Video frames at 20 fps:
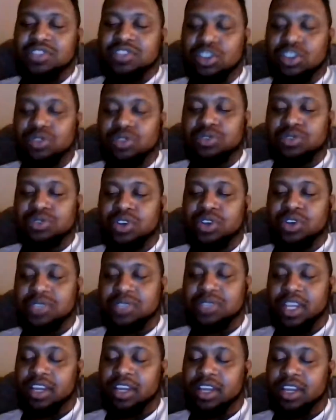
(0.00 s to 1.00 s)
too, you know what I'm
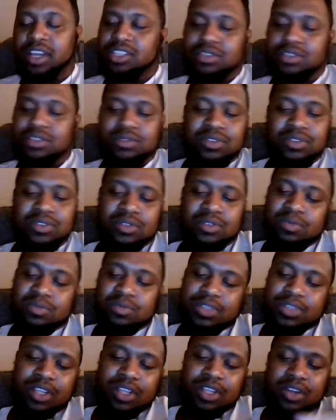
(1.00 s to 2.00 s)
saying? Because
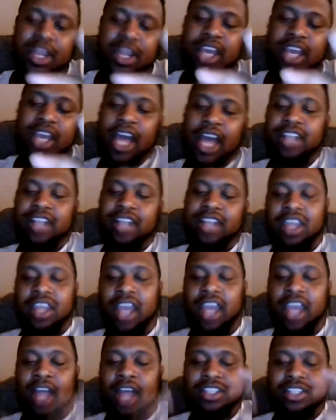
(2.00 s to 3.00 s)
they
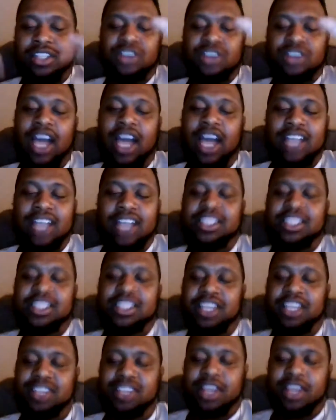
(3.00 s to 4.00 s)
got certain guys that they
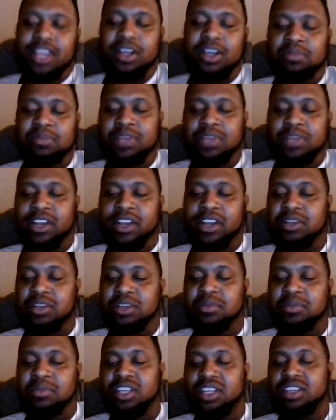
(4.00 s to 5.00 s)
set up there in the
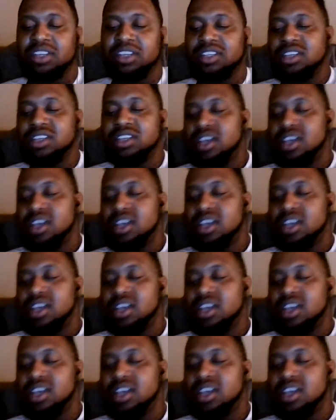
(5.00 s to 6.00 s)
media. So
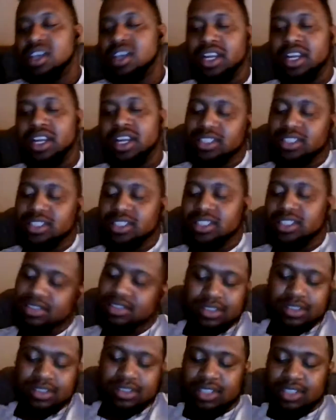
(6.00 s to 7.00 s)
no, you gotta
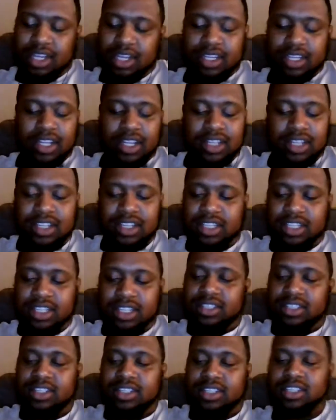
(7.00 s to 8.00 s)
cut the
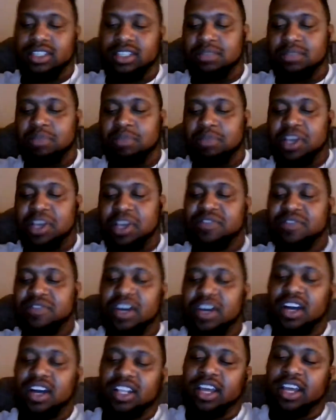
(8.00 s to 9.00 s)

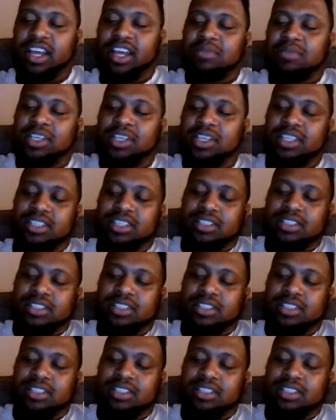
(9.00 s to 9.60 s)
pedophile out, man.